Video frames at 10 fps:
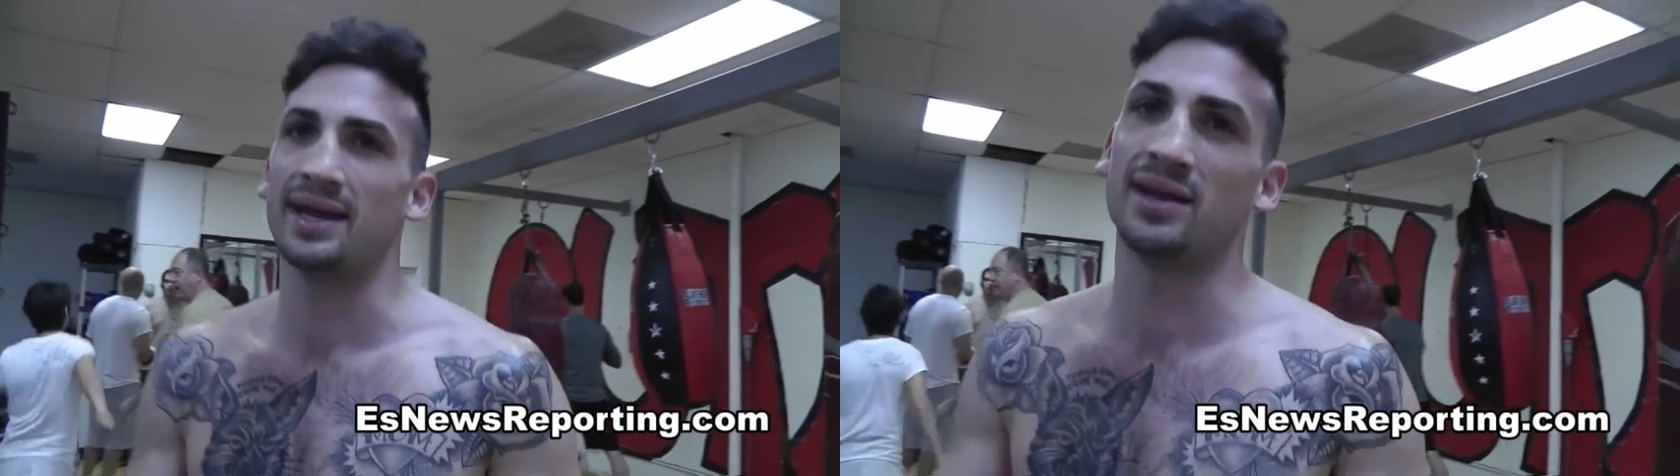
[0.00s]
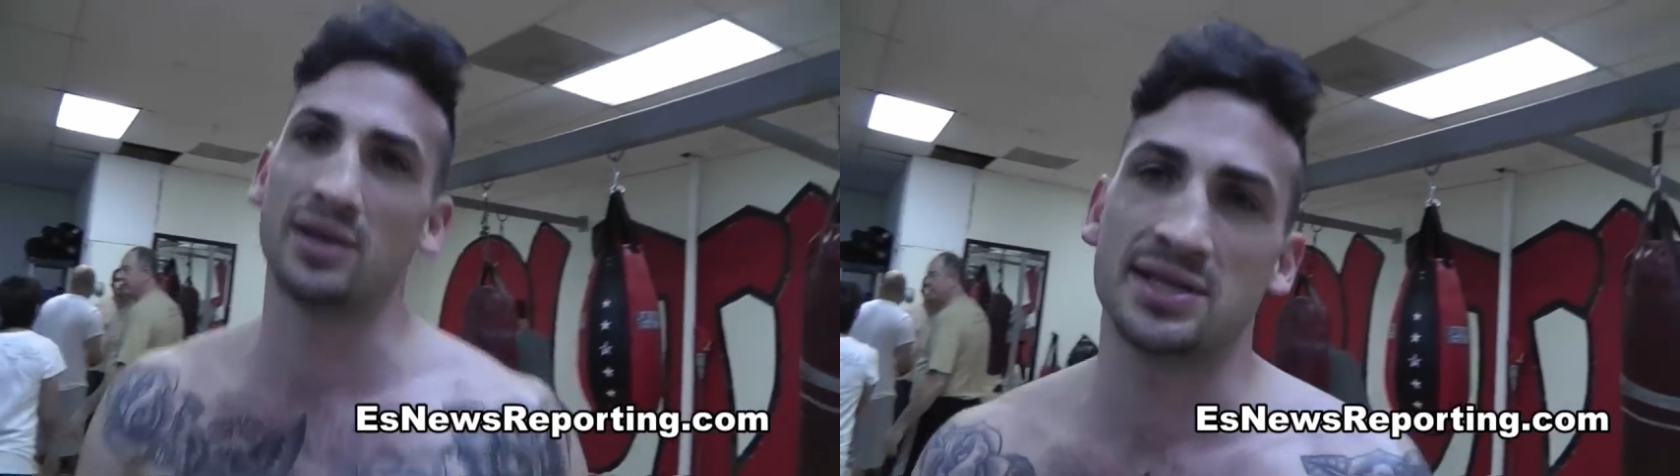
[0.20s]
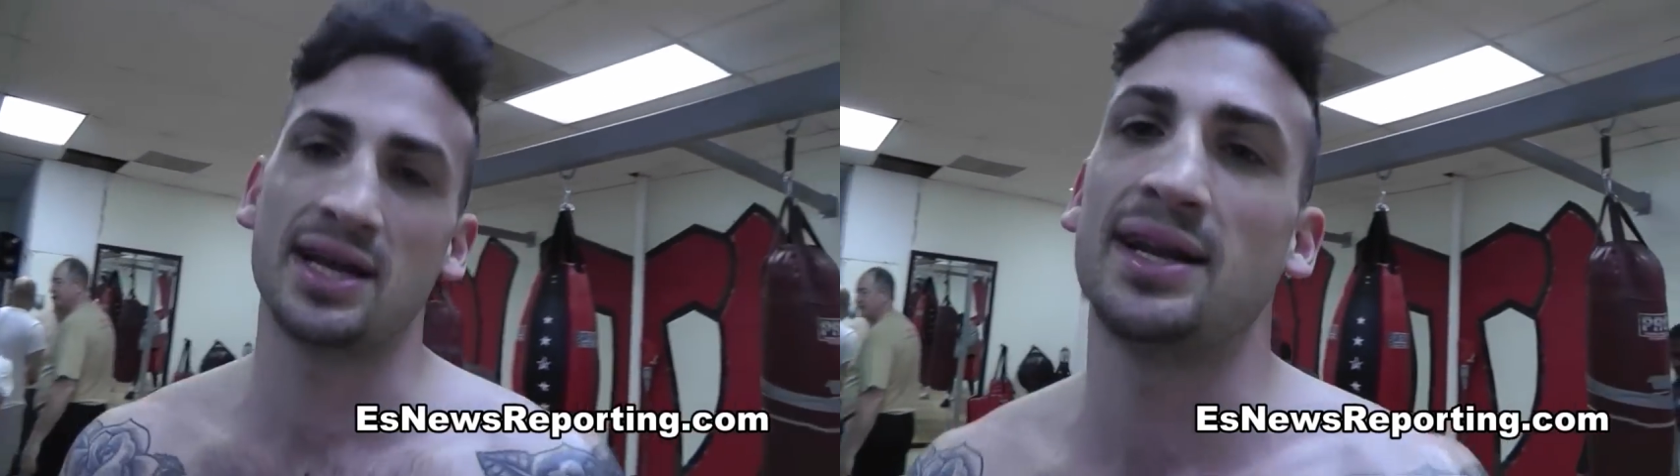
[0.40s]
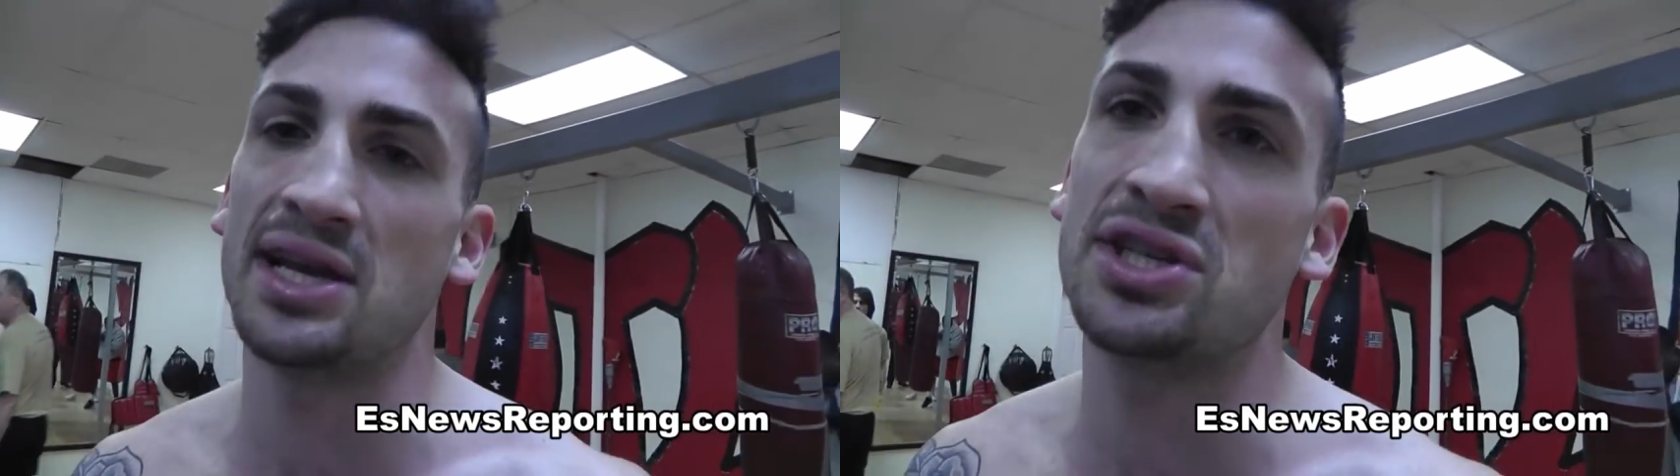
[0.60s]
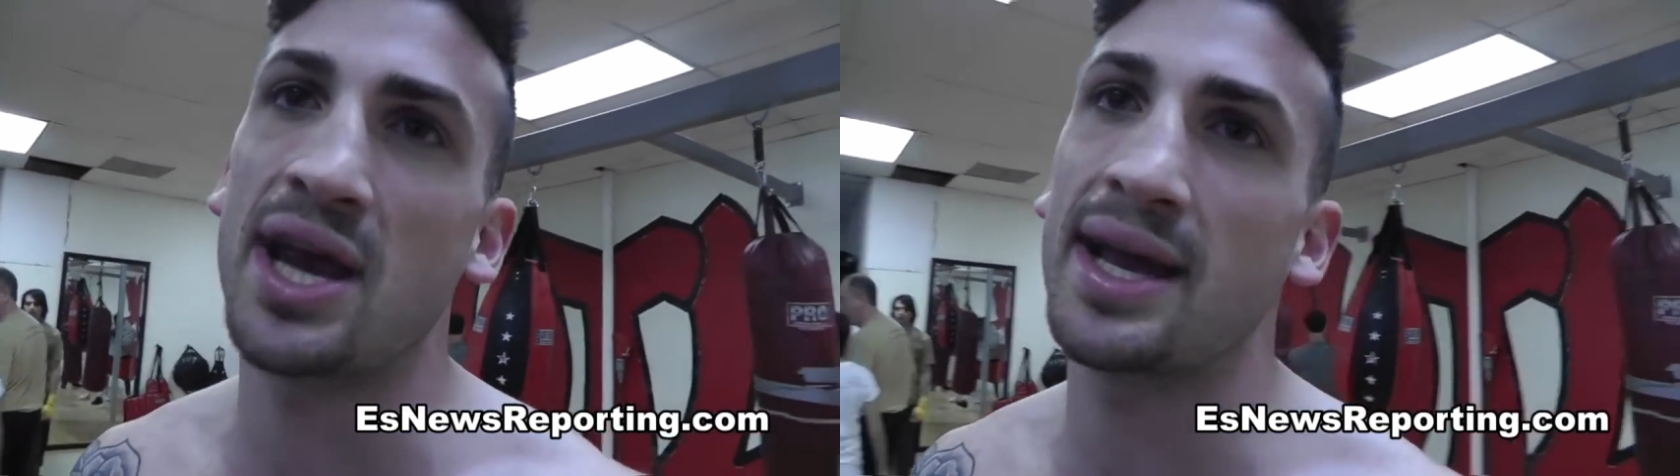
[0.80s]
get a little
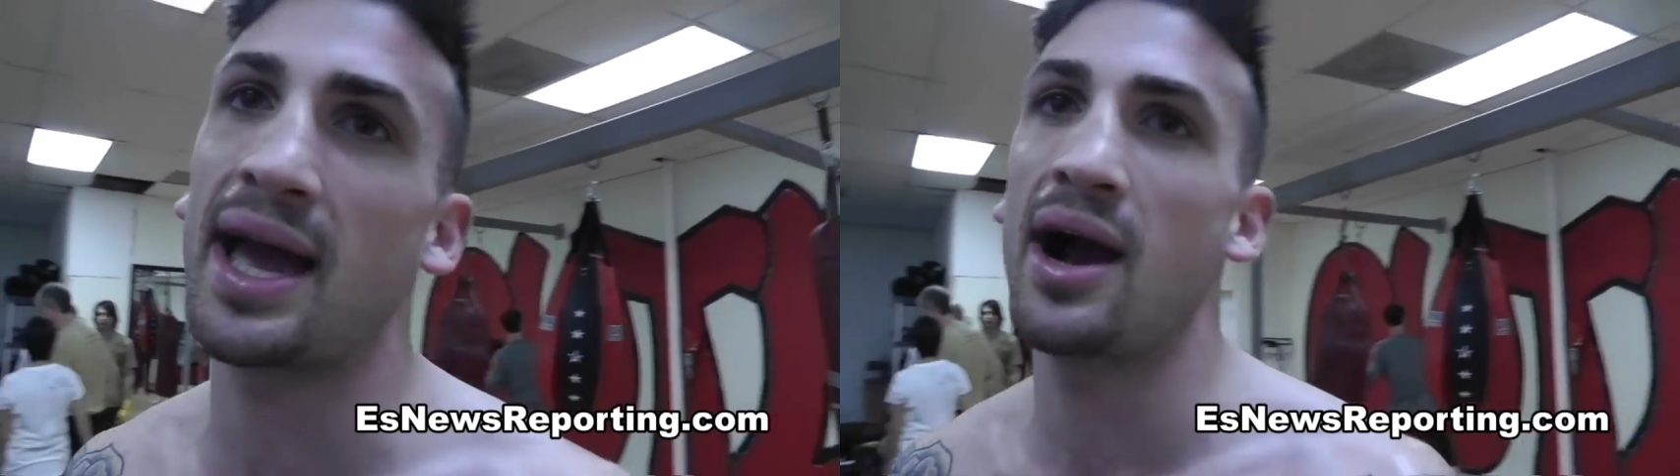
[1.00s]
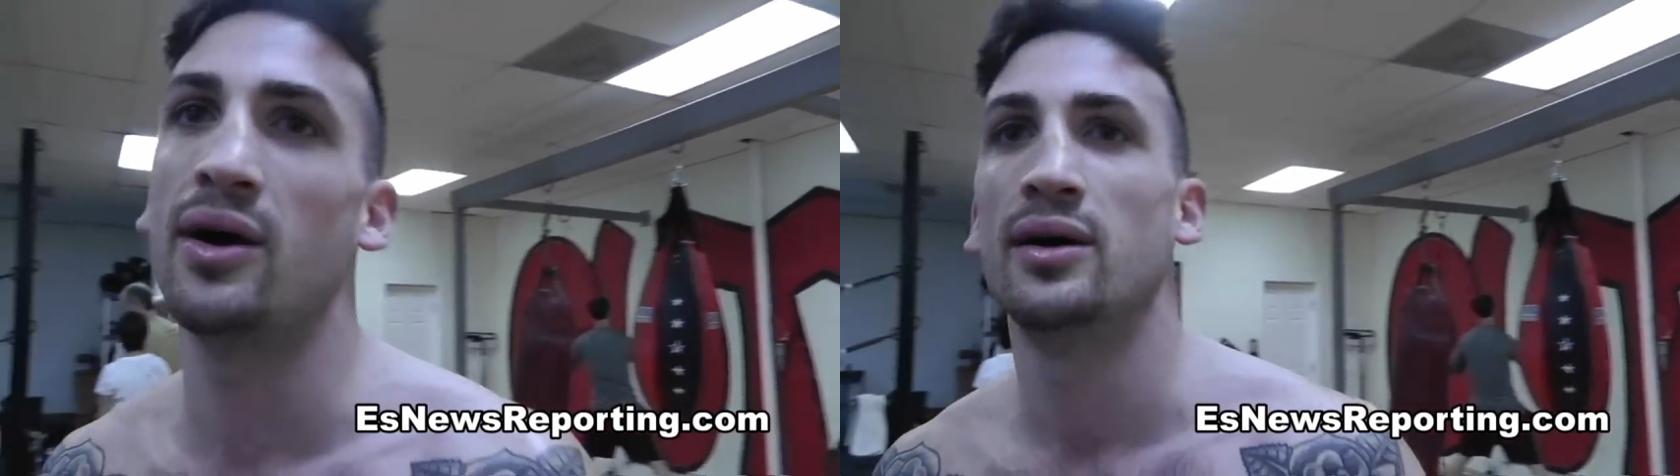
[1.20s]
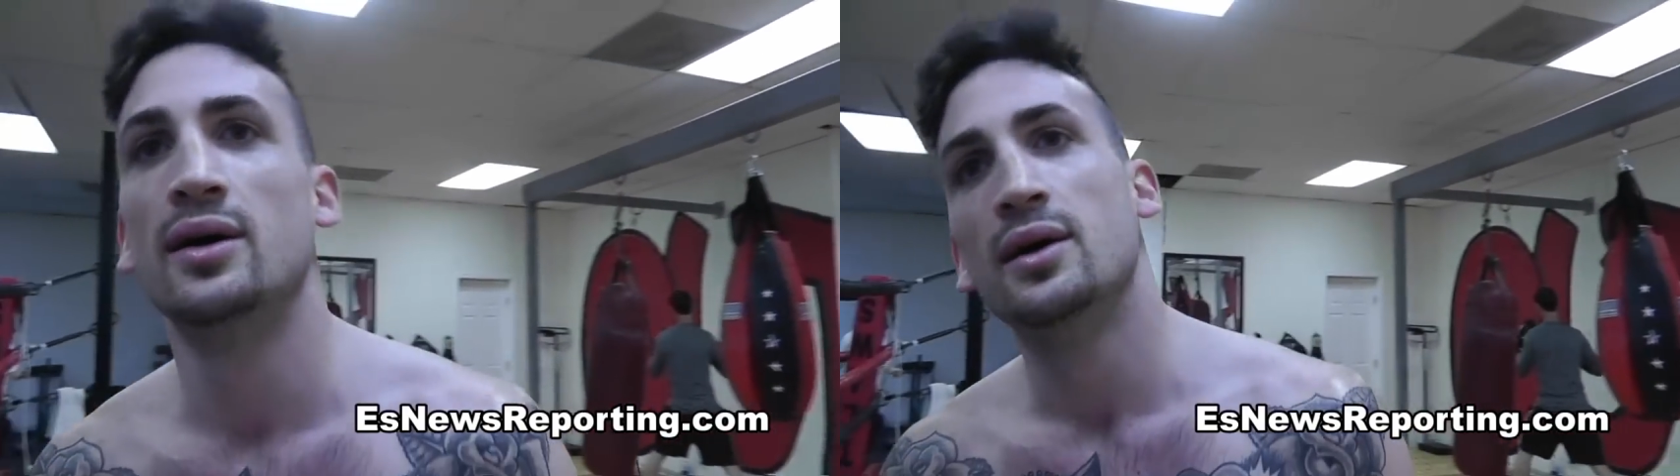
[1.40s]
Sunday shakeout,